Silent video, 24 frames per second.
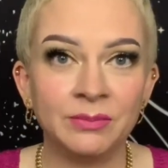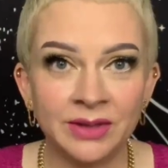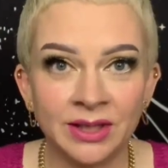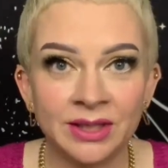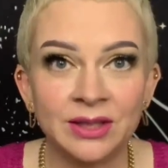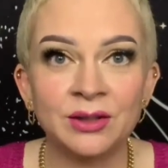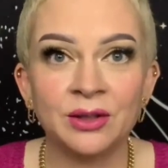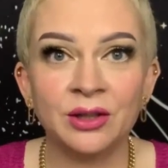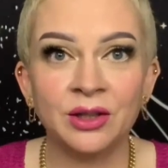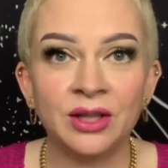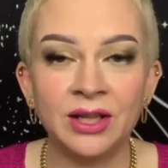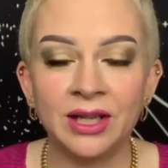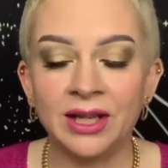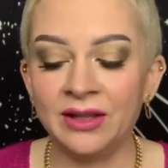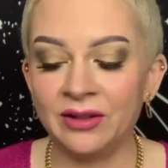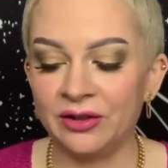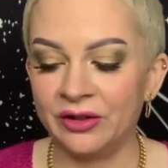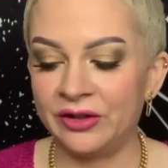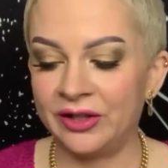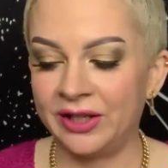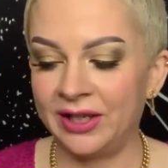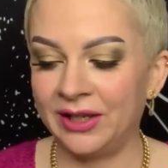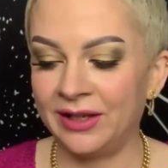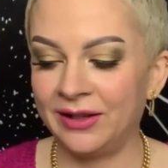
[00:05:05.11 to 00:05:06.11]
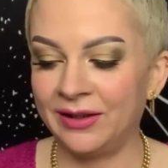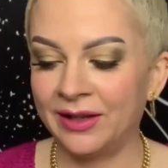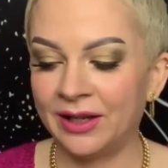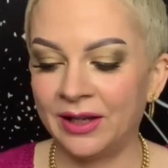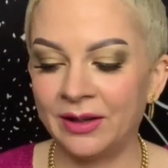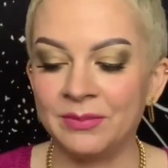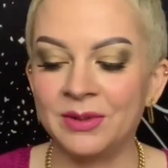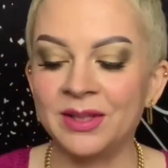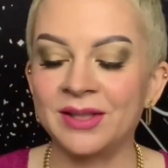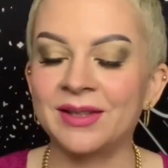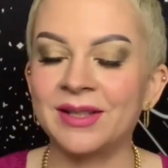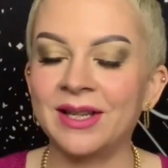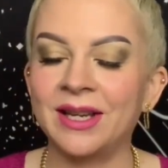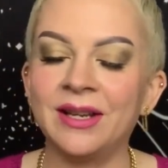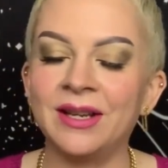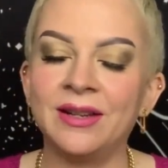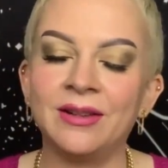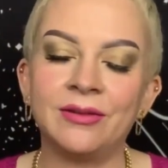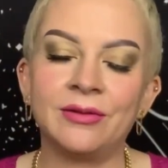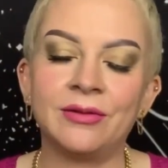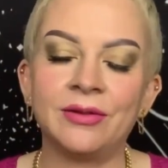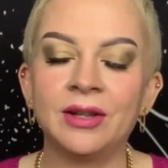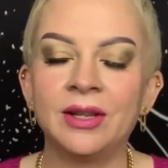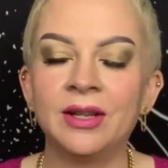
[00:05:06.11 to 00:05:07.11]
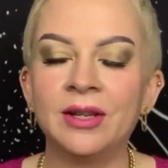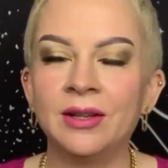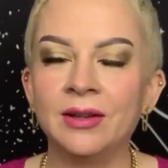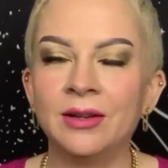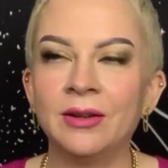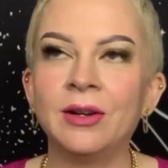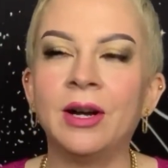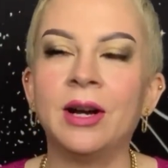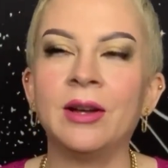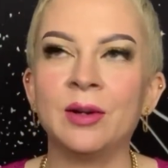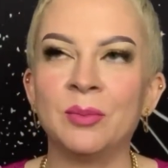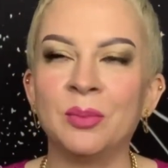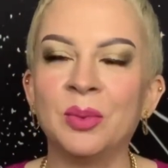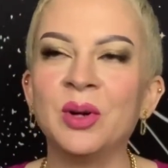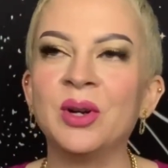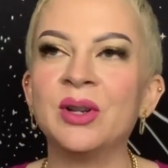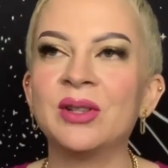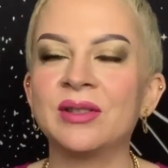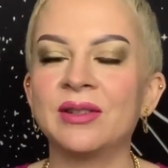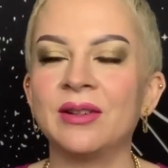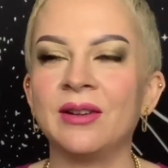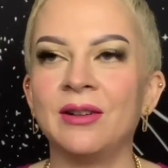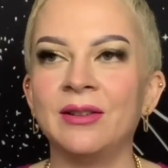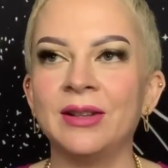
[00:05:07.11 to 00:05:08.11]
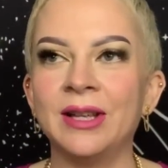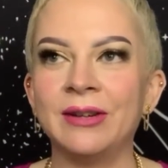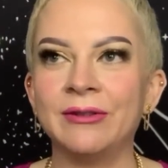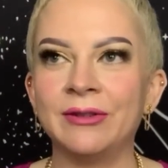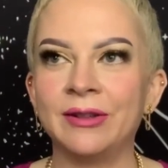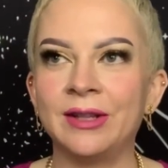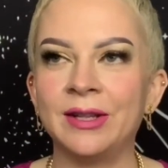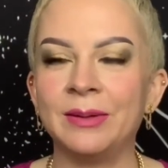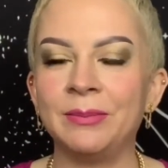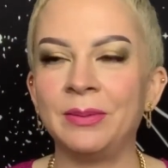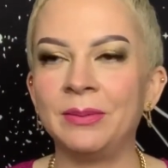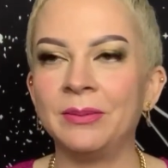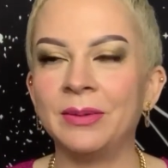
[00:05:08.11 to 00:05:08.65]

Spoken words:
That's good energy. I'm just kind of on a personal level,